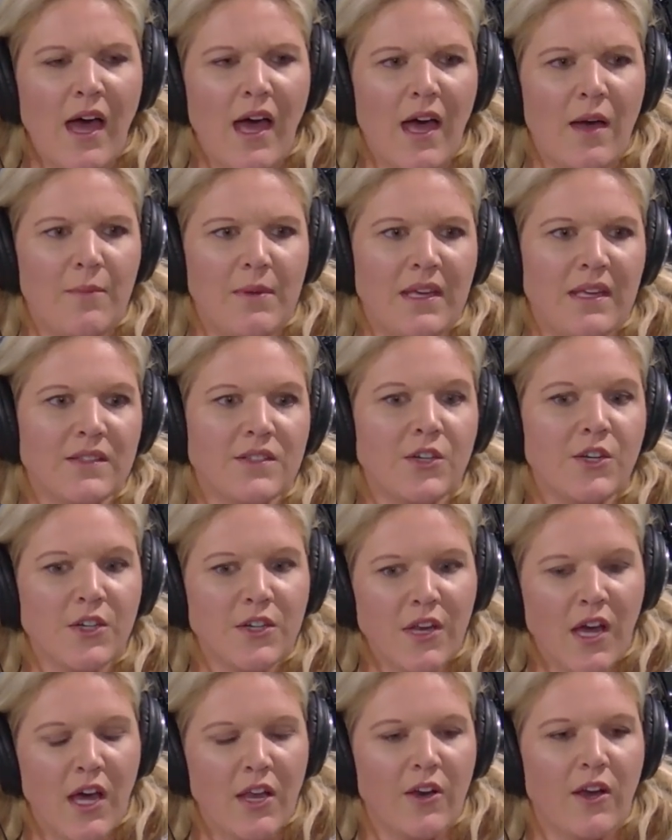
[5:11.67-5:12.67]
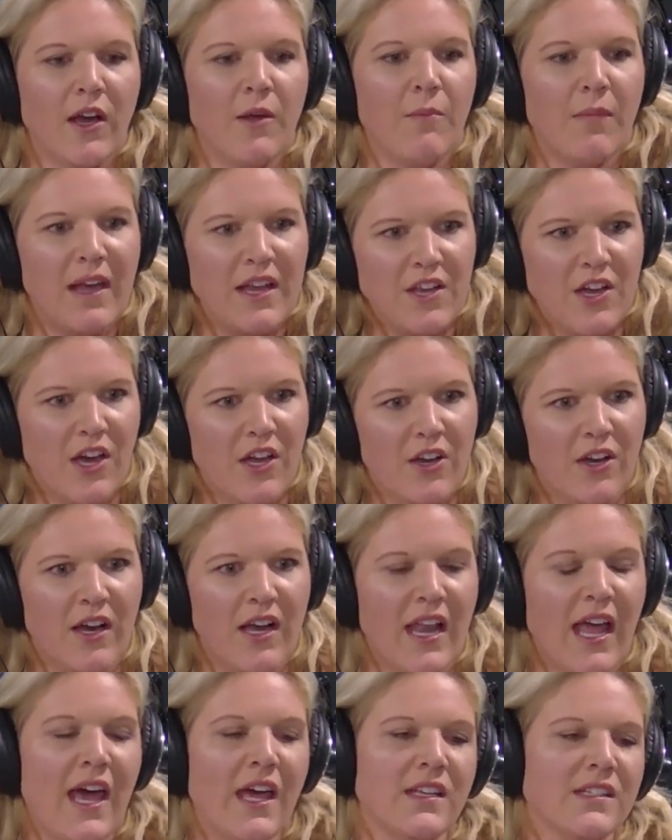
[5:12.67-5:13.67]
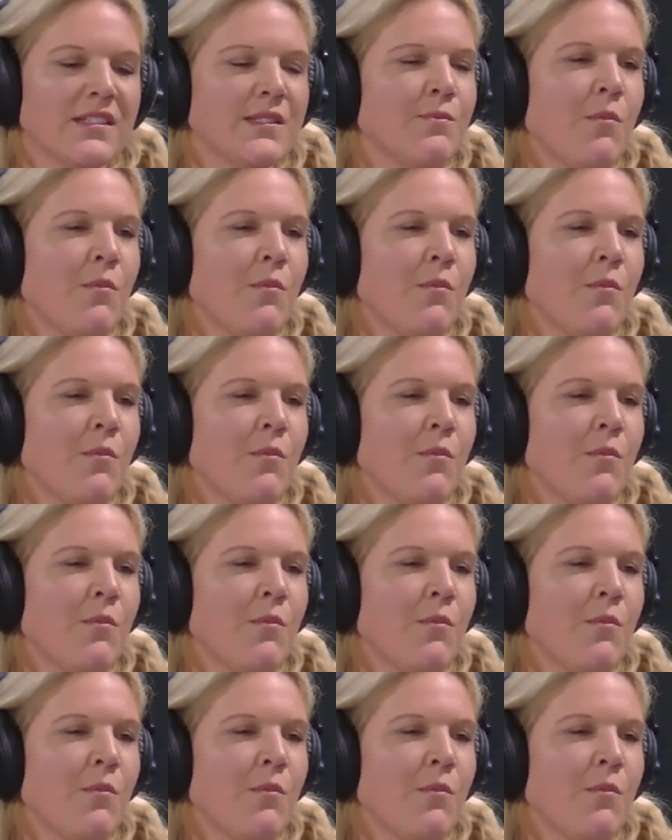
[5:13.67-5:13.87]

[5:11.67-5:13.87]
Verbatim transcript: uh, because her daughter and my daughter had had a